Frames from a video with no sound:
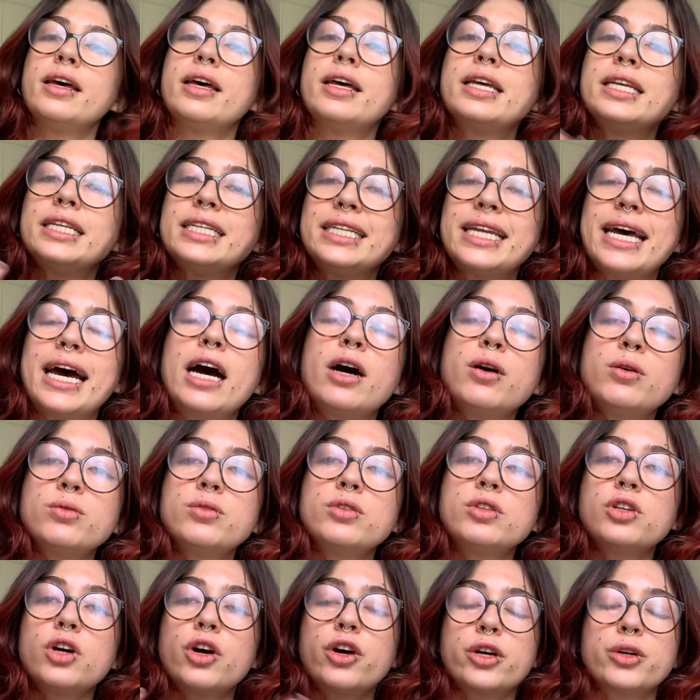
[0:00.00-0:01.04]
Nouns
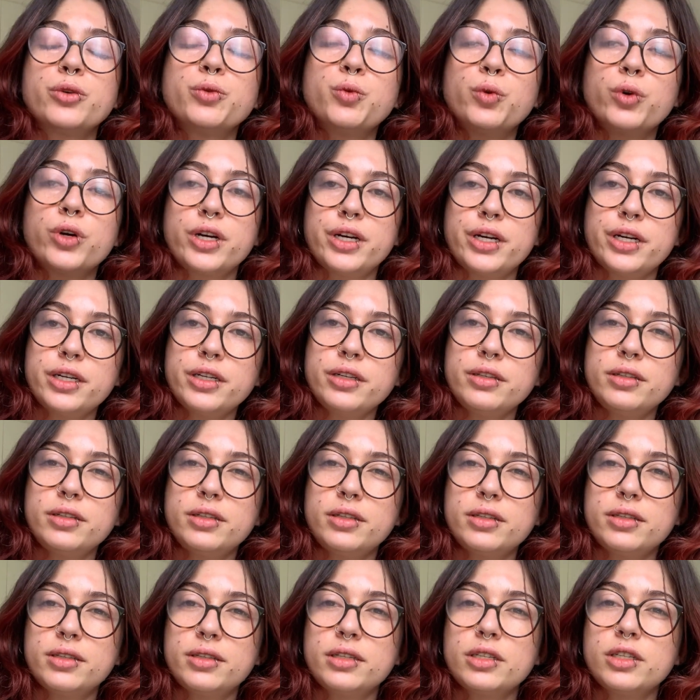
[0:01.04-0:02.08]
are
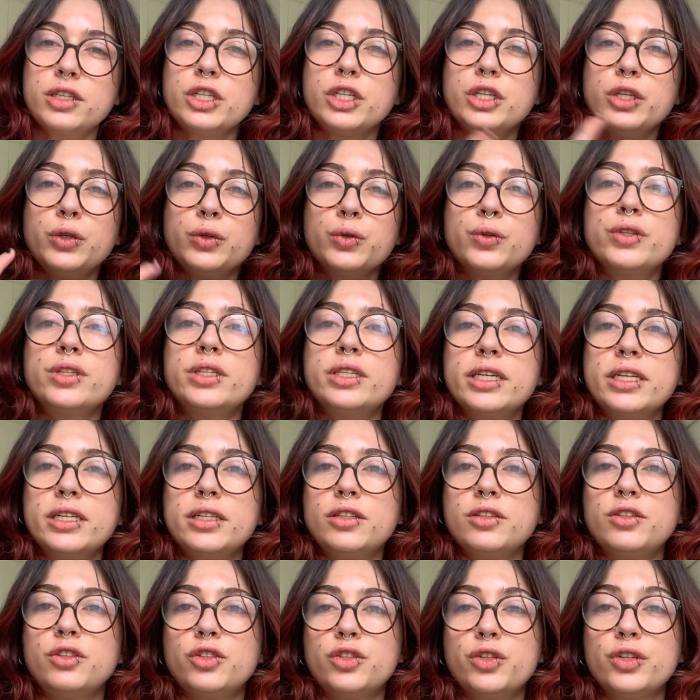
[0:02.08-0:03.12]
words
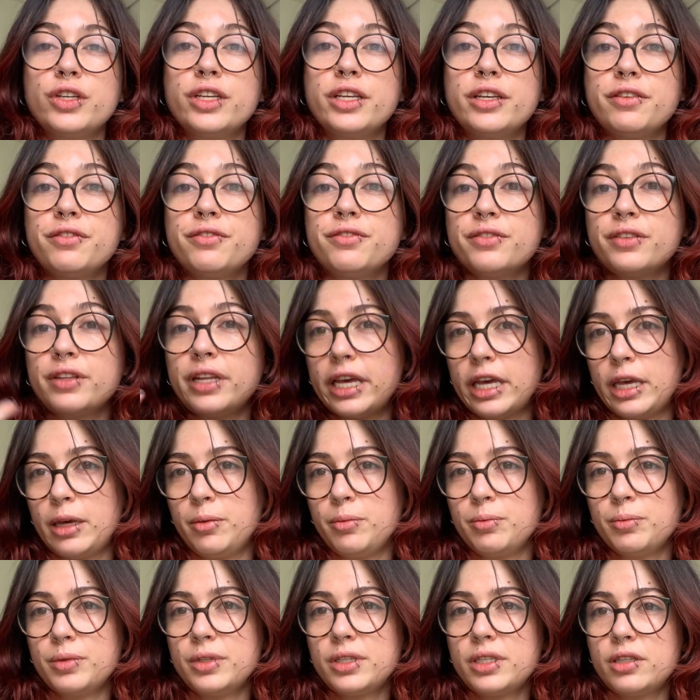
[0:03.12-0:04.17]
used to give
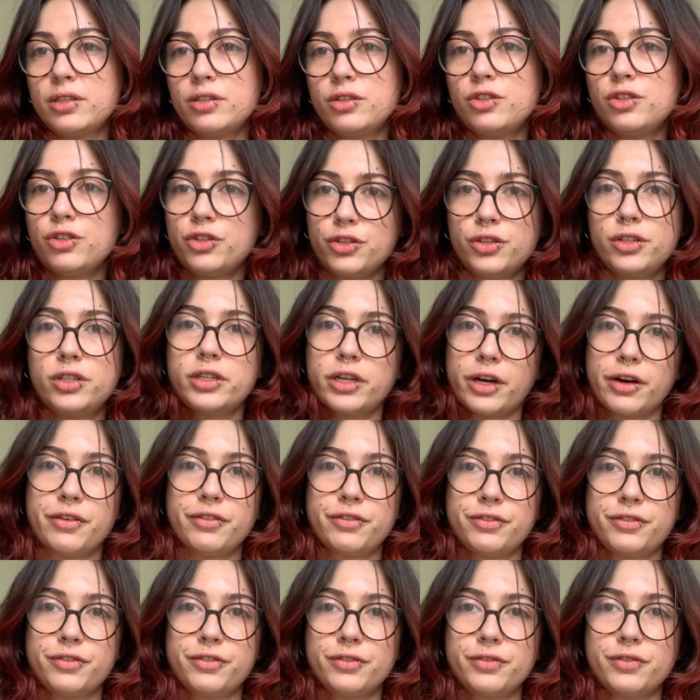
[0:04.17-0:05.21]
names to stuff,
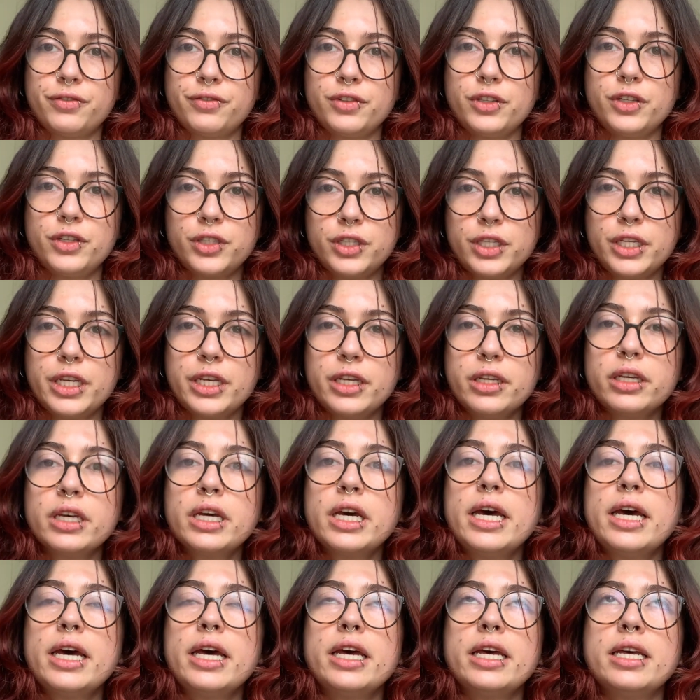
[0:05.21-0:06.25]
you see?
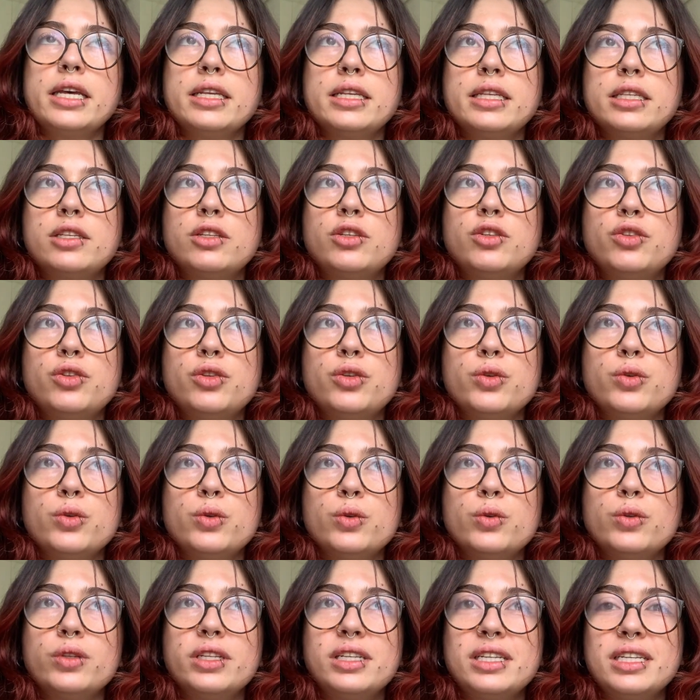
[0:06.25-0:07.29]
It's
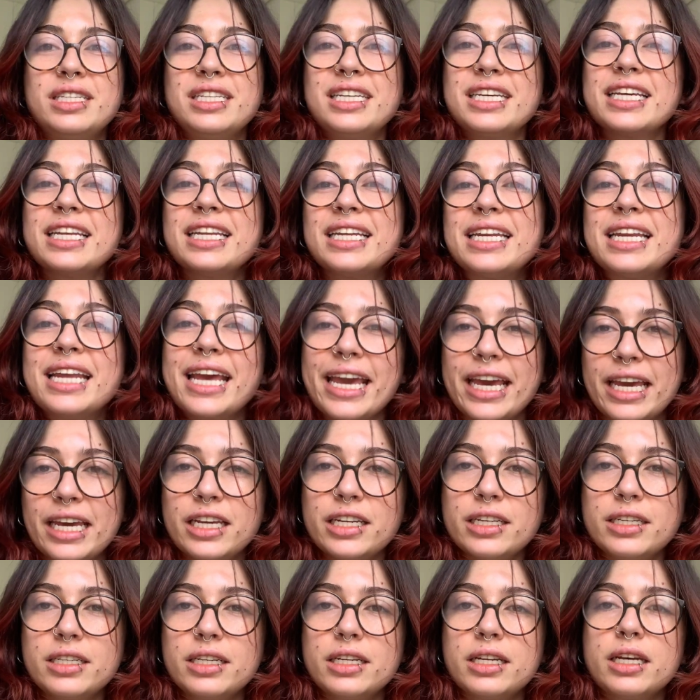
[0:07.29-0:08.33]
to
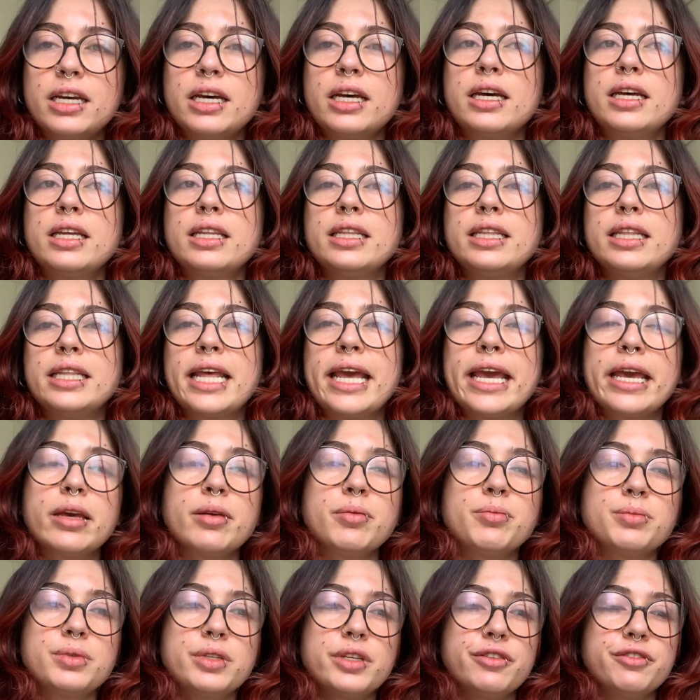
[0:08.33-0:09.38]
designate
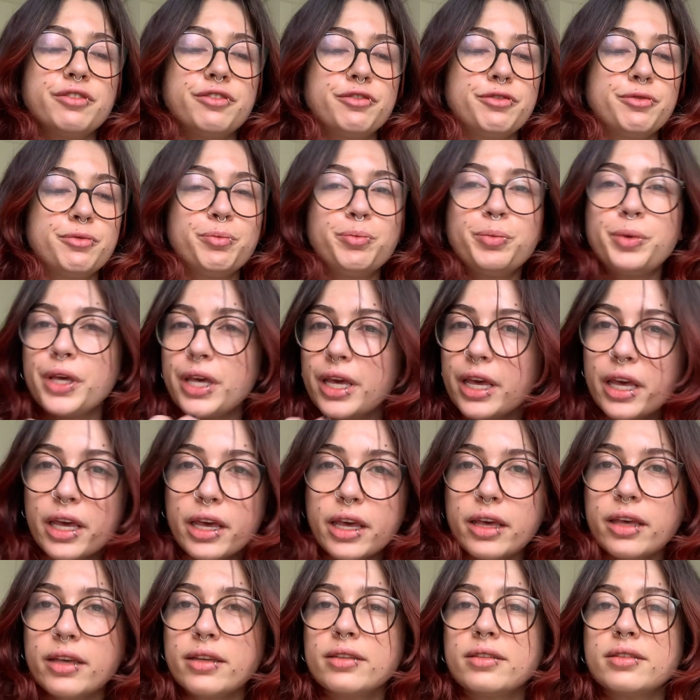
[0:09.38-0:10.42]
names of
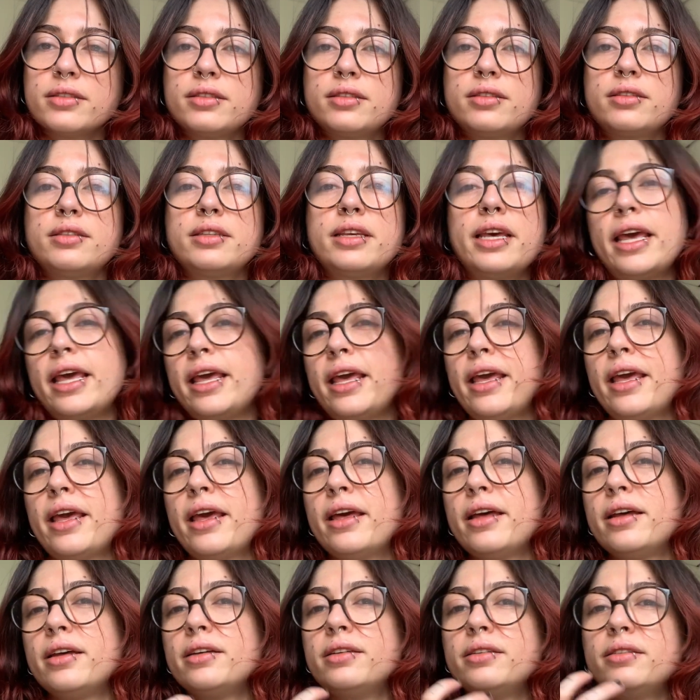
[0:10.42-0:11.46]
beings
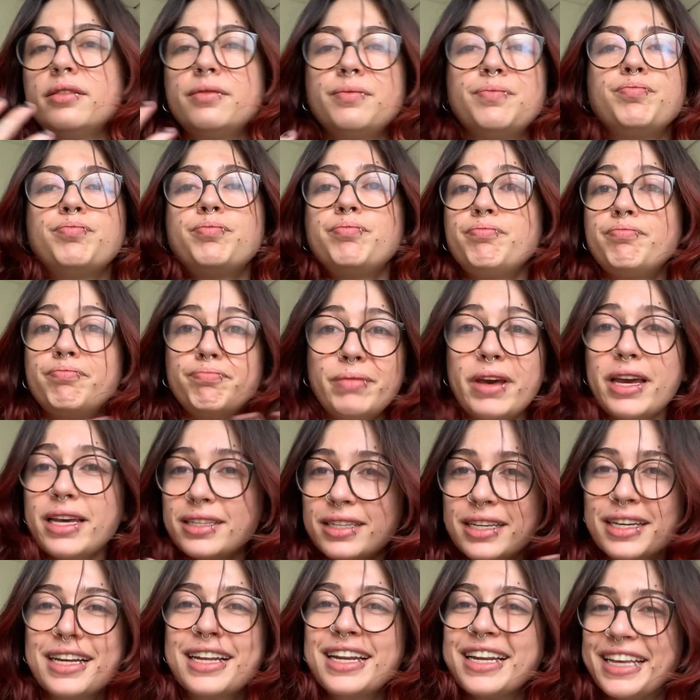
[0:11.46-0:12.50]
and
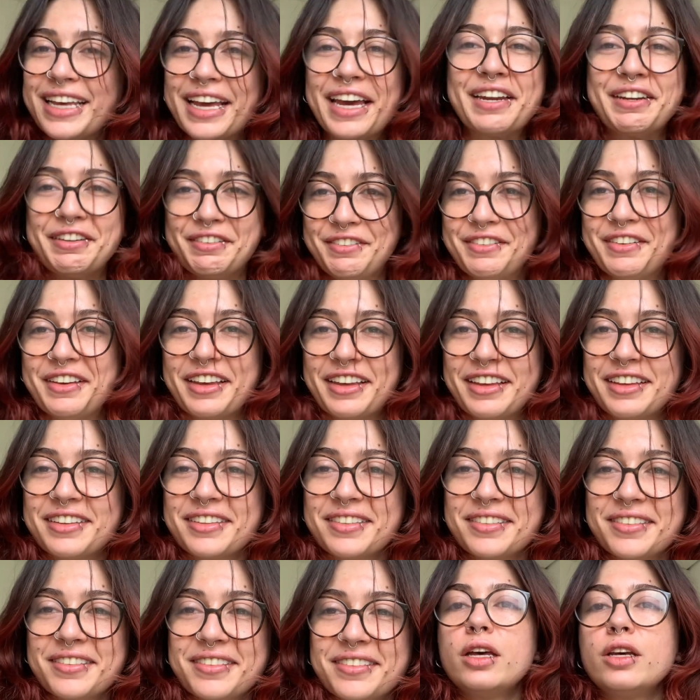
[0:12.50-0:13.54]
basically anything.
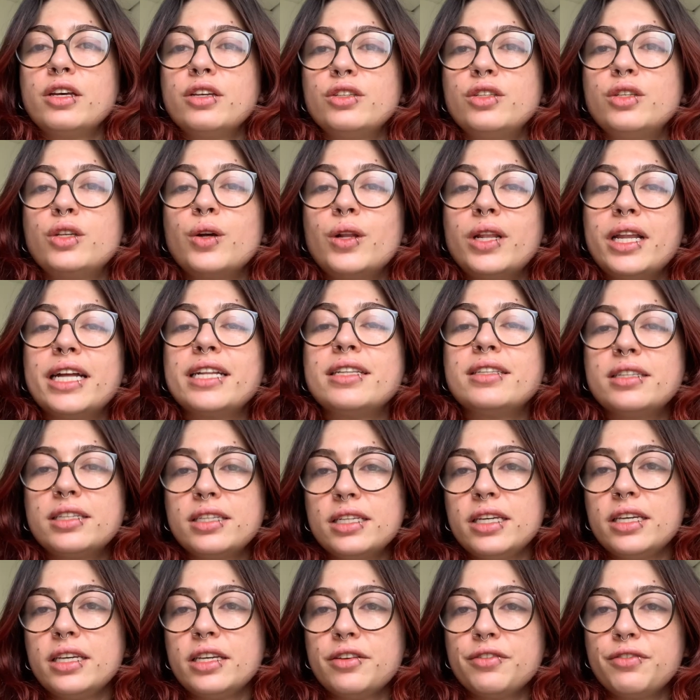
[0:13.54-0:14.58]
So let's
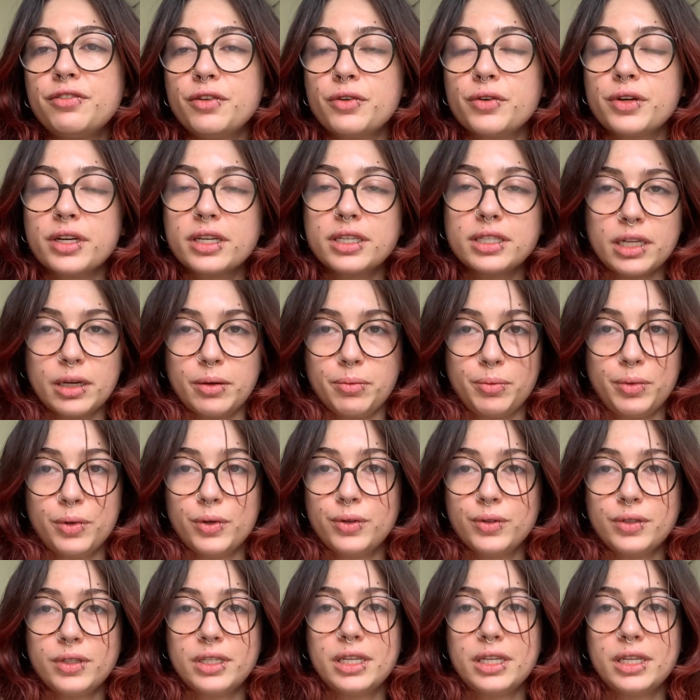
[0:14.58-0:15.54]
see a few examples,